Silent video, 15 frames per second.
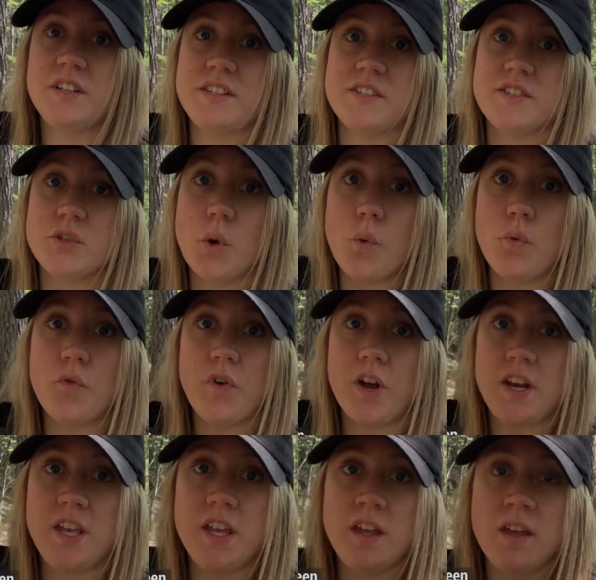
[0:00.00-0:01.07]
is so
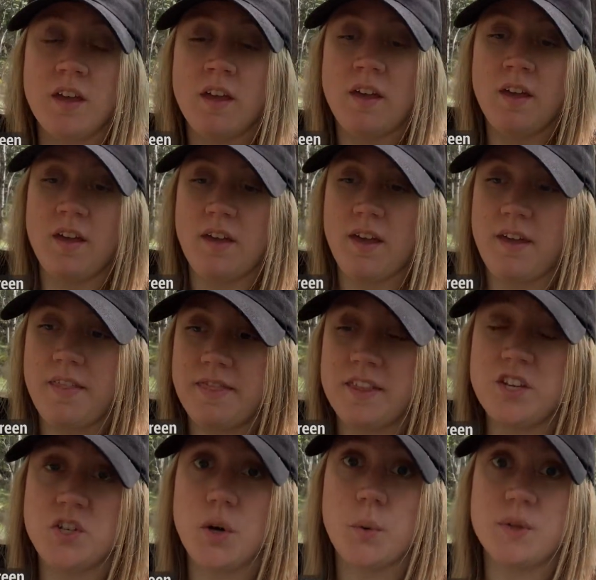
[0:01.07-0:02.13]
funny, and the
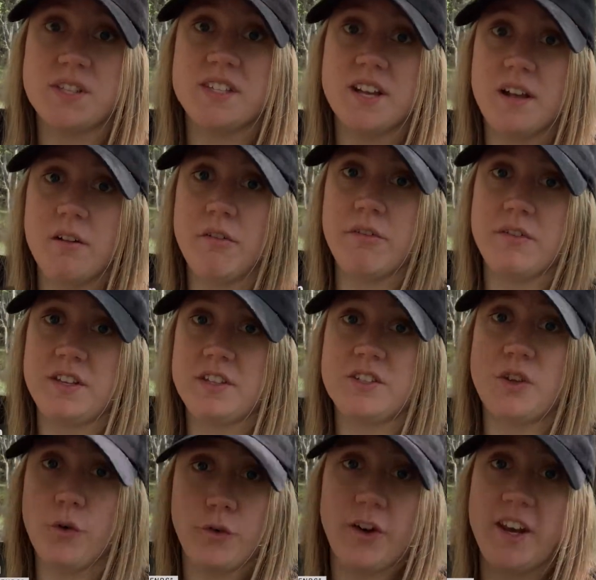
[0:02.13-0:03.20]
show itself is
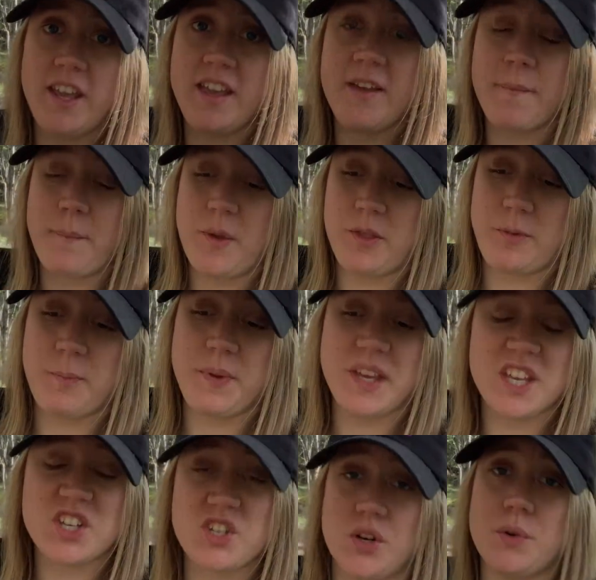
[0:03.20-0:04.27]
so funny, but
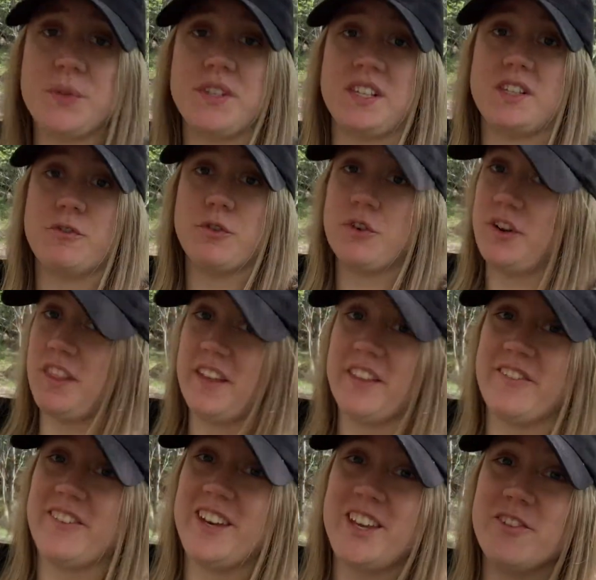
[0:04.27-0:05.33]
picking shows is for another
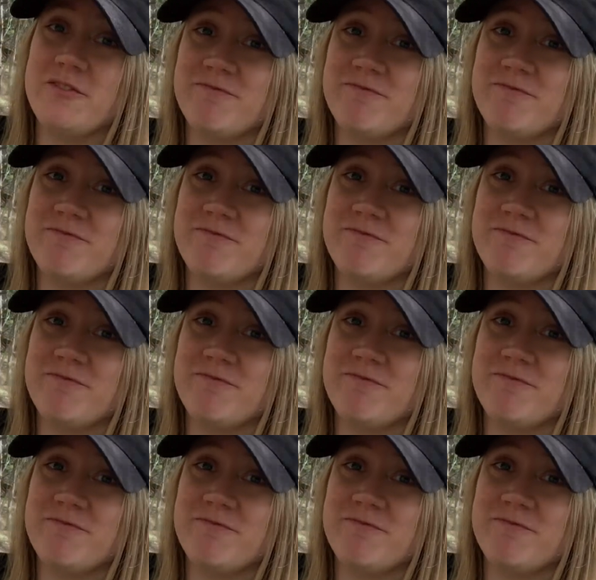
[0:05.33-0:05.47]
video.